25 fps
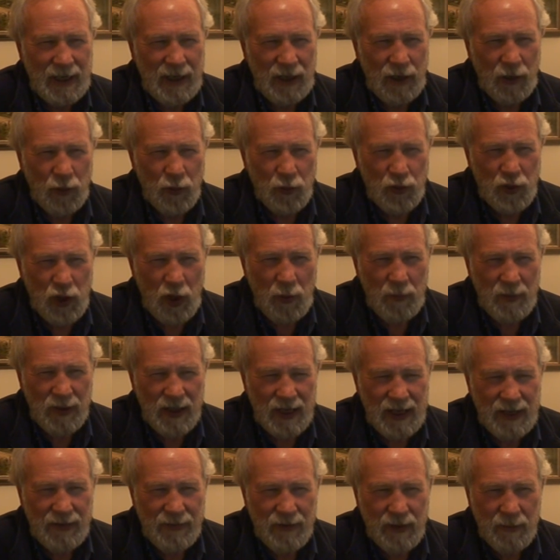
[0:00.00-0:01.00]
I also
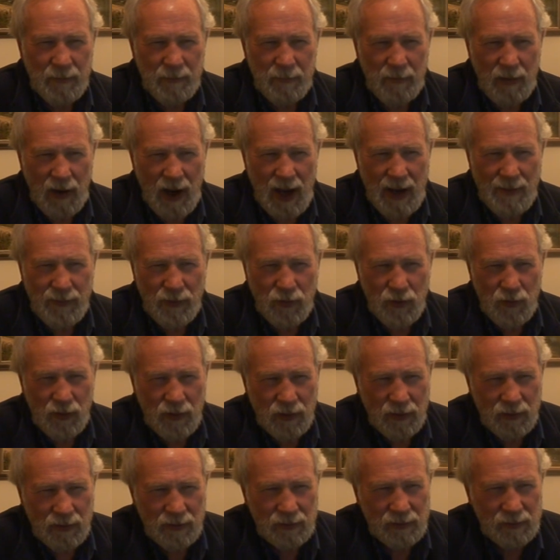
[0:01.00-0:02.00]
believe the Bible,
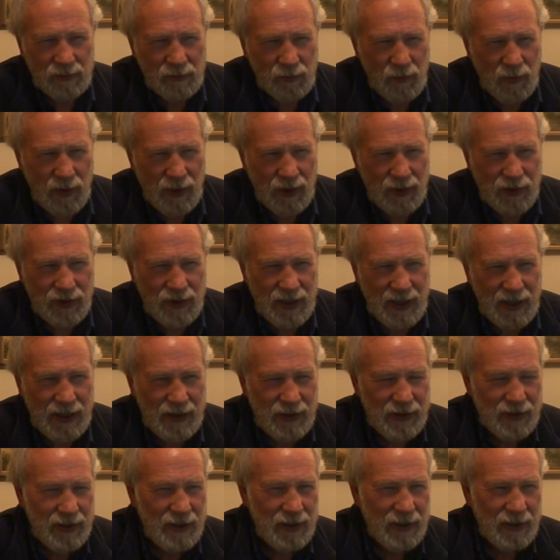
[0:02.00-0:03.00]
where it
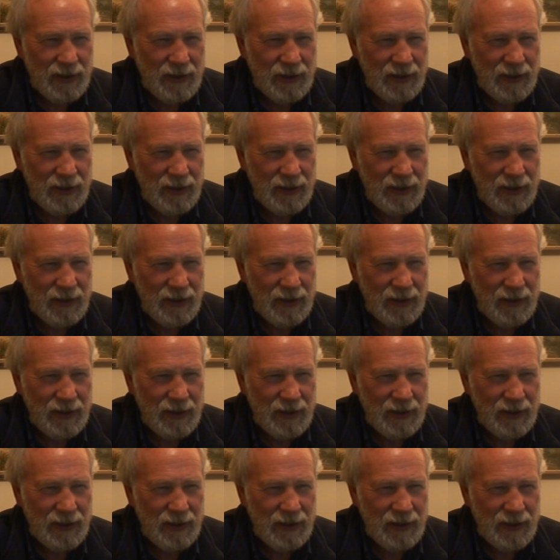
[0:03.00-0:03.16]
says,